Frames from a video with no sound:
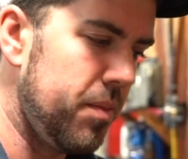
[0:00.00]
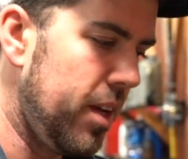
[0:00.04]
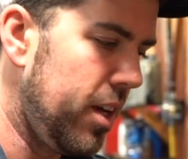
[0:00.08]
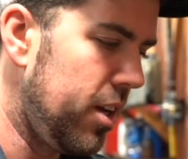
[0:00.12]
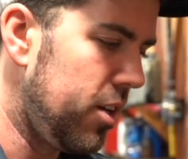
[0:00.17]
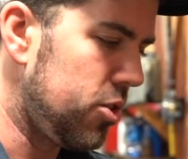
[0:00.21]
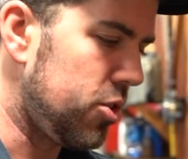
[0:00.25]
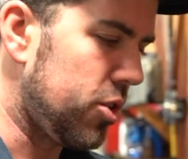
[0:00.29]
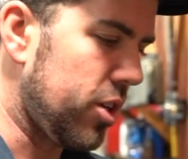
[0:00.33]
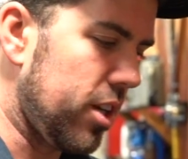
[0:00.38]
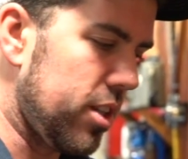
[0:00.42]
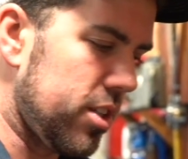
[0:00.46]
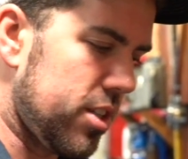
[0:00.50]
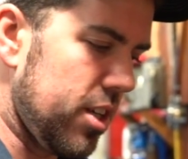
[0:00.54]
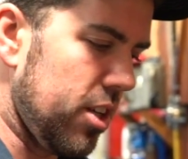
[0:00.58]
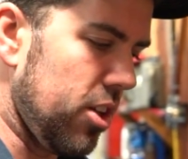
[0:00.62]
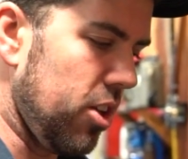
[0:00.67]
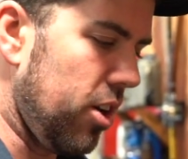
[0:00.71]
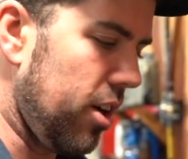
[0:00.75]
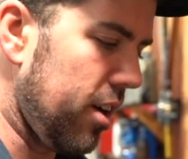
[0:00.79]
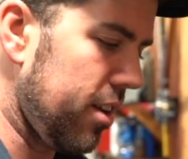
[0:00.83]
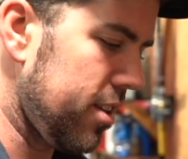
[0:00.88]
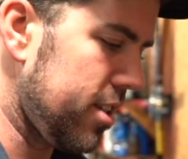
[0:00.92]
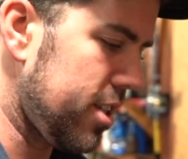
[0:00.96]
So you're gonna see a
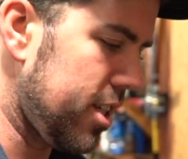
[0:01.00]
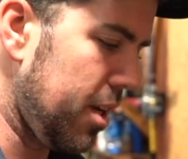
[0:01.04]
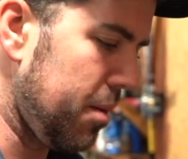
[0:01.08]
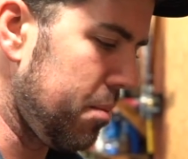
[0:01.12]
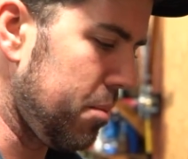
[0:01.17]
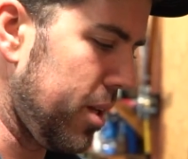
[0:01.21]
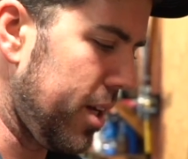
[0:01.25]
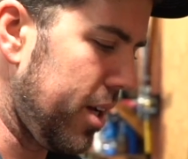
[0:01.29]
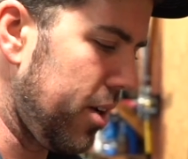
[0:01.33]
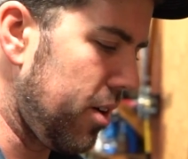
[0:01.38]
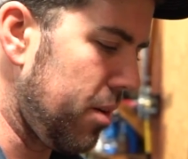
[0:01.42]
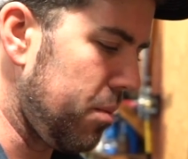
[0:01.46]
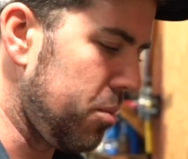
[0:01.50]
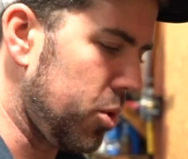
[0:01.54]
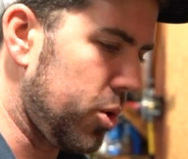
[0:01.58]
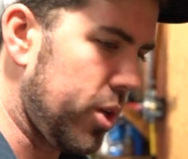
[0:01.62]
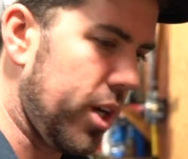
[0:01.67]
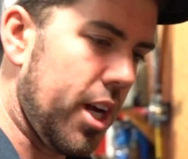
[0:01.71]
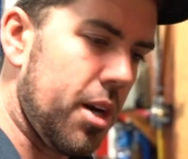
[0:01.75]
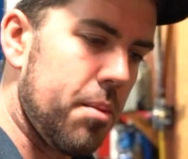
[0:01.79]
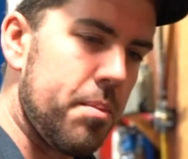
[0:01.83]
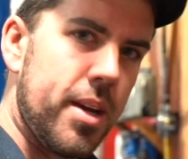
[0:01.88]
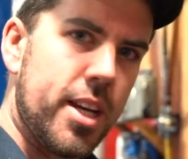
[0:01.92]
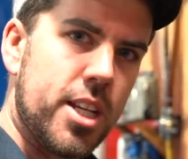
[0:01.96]
lot of the same layout and we'll
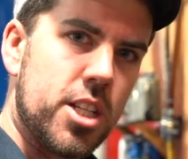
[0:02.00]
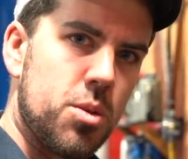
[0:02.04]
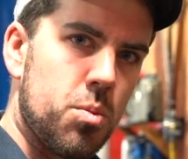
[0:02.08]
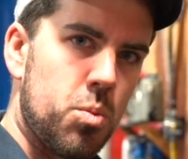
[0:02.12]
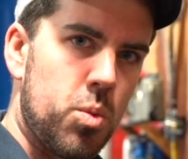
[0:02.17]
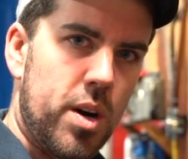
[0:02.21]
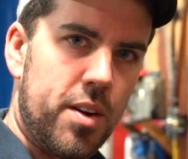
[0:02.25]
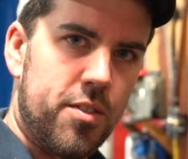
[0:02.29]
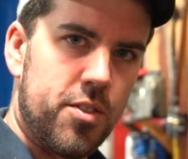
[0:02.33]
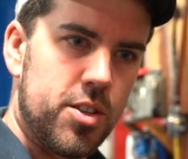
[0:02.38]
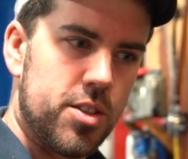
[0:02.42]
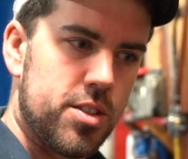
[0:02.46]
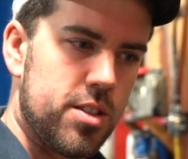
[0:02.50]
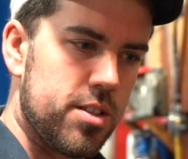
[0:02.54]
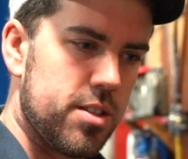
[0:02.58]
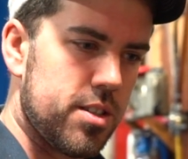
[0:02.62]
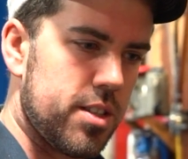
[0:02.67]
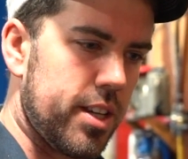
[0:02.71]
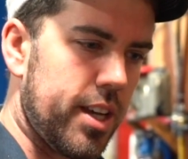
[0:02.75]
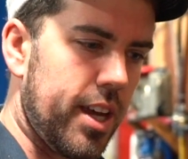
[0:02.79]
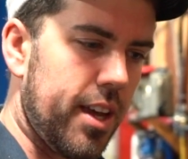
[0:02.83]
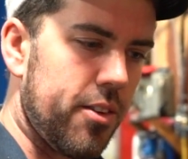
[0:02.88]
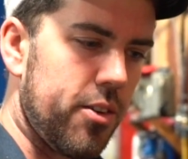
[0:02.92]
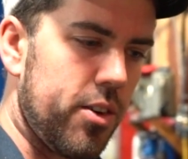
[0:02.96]
kind of make some references
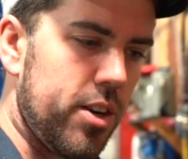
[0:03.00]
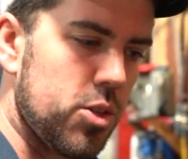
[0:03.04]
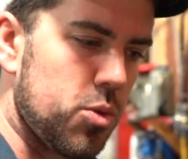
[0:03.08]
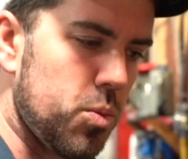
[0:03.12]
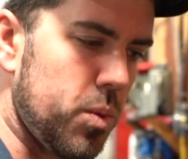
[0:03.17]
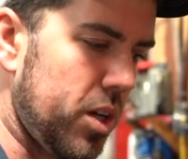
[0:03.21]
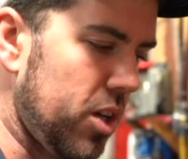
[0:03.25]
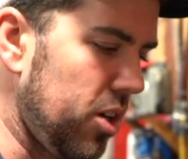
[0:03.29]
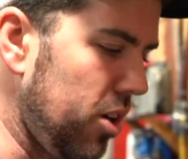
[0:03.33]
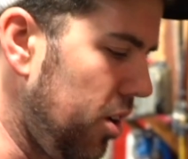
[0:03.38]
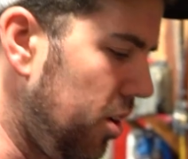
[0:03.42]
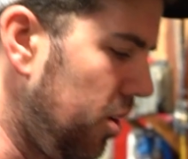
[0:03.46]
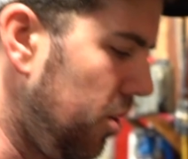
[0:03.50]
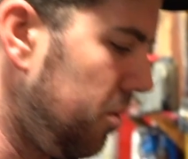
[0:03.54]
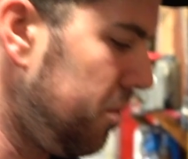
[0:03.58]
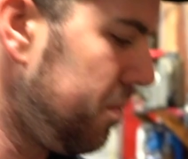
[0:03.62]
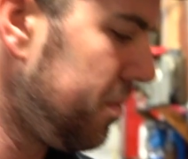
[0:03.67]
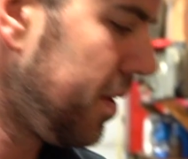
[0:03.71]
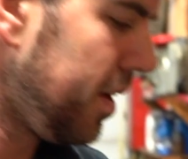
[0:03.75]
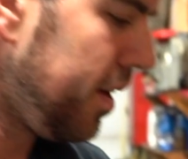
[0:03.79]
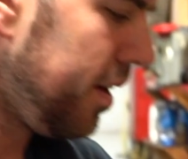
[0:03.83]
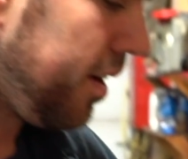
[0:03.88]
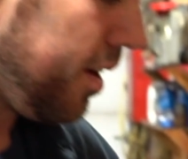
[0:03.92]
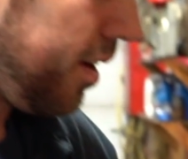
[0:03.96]
together as we go.